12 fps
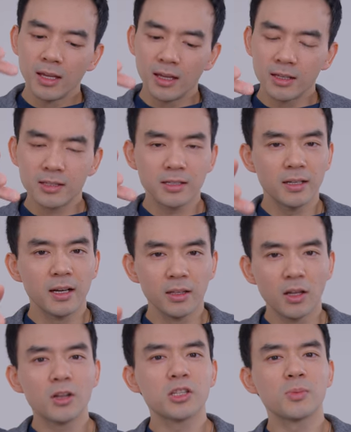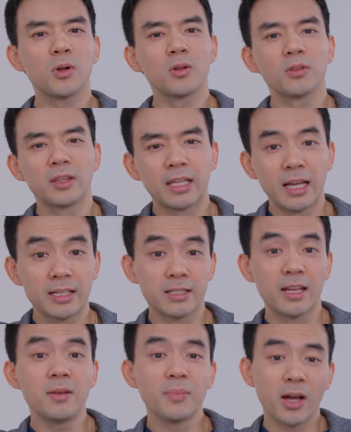It's a lot smaller than the
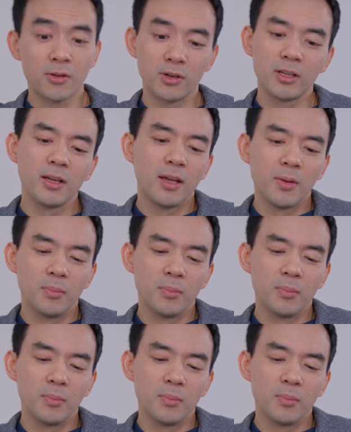S10 battery,